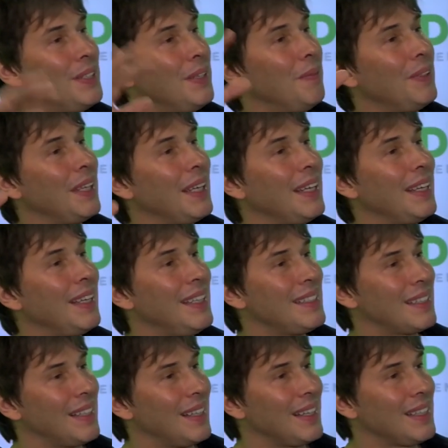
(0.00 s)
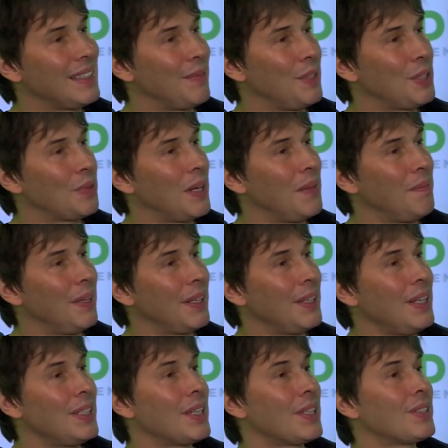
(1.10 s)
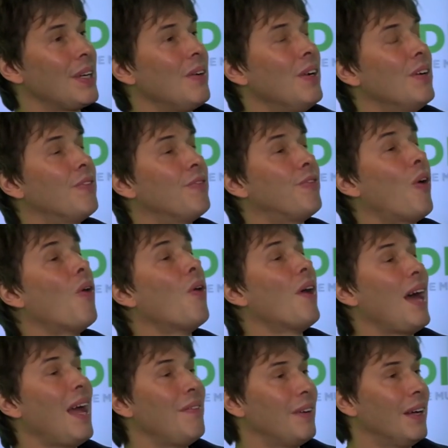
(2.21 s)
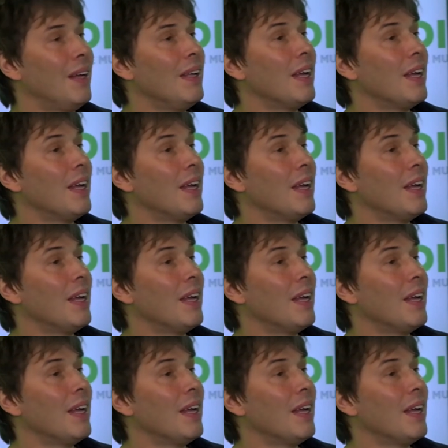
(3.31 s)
doubling in size every 20 billion years or so, forever.